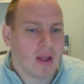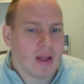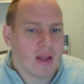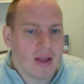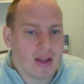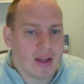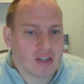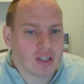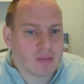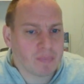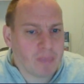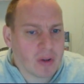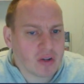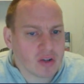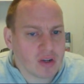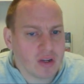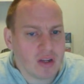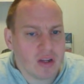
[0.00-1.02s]

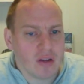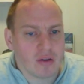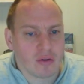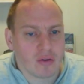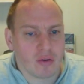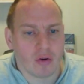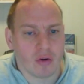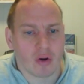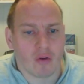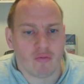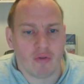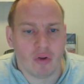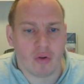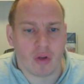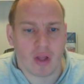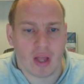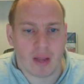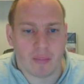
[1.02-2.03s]
Especially during a
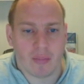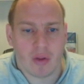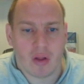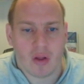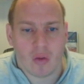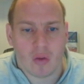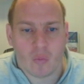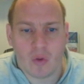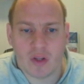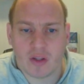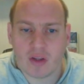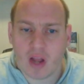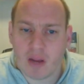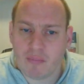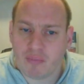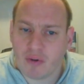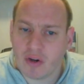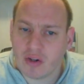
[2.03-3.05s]
real game, with
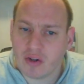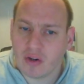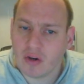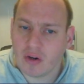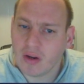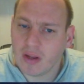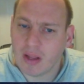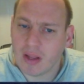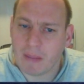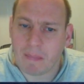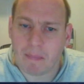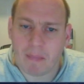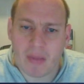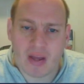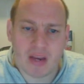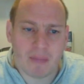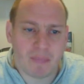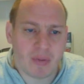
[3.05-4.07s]
time pressure and
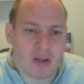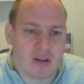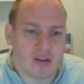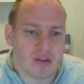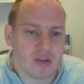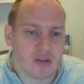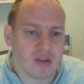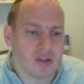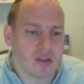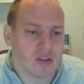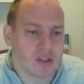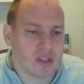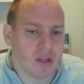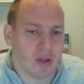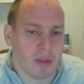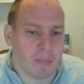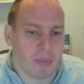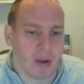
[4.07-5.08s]
many pieces
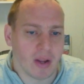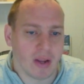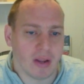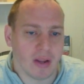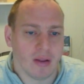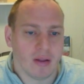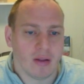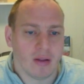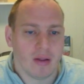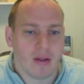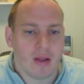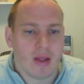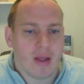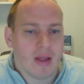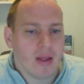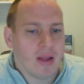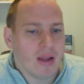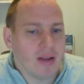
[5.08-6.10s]
still in play.
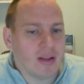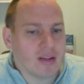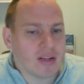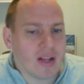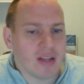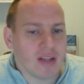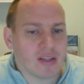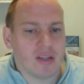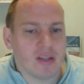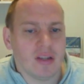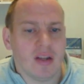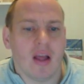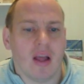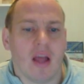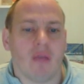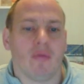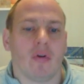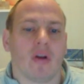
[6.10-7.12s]
In this lesson
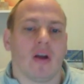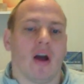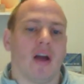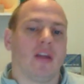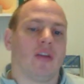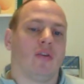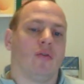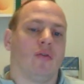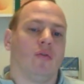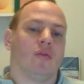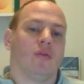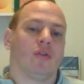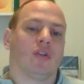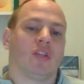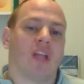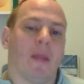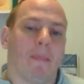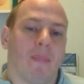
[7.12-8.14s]
I will guide you
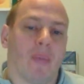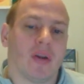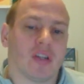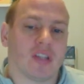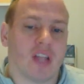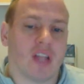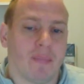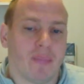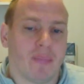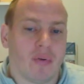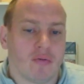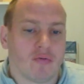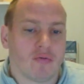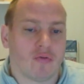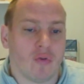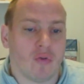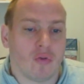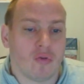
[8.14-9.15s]
step by step
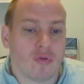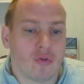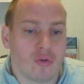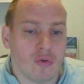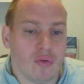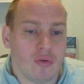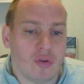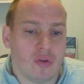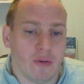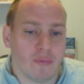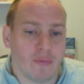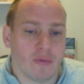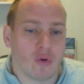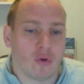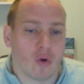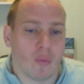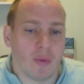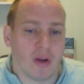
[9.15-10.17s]
through two
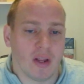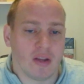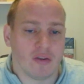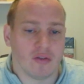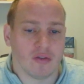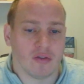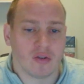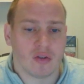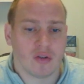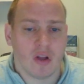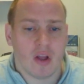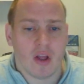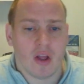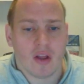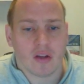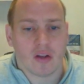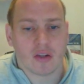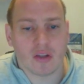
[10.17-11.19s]
different combinations,
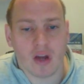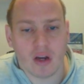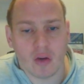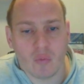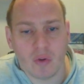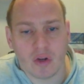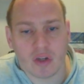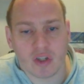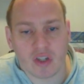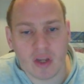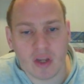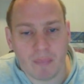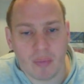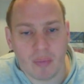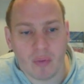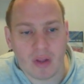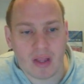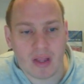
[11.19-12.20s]
starting with a
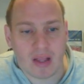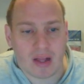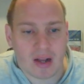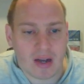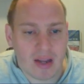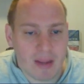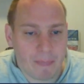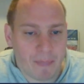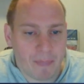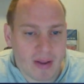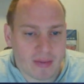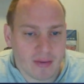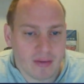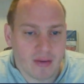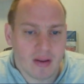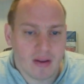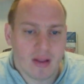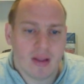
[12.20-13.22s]
simple and clear
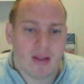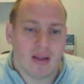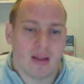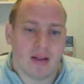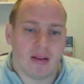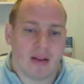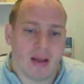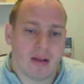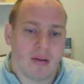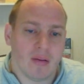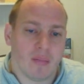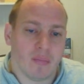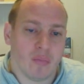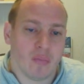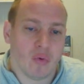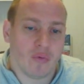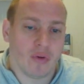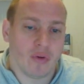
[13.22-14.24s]
pattern and then
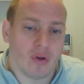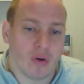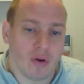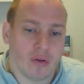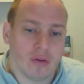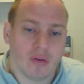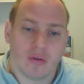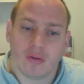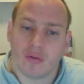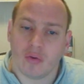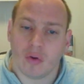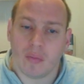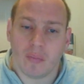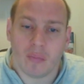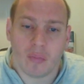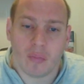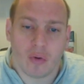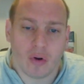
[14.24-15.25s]
moving on to a
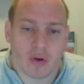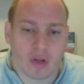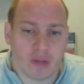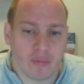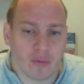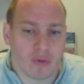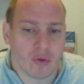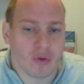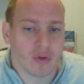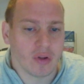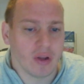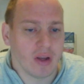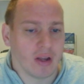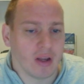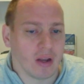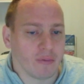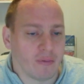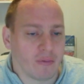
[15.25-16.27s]
more difficult
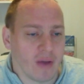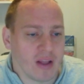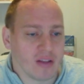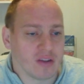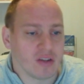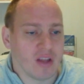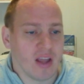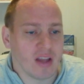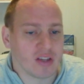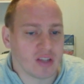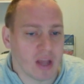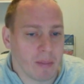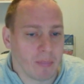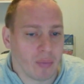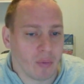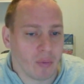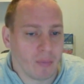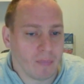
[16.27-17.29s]
and advanced
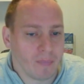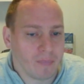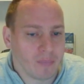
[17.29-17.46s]
example.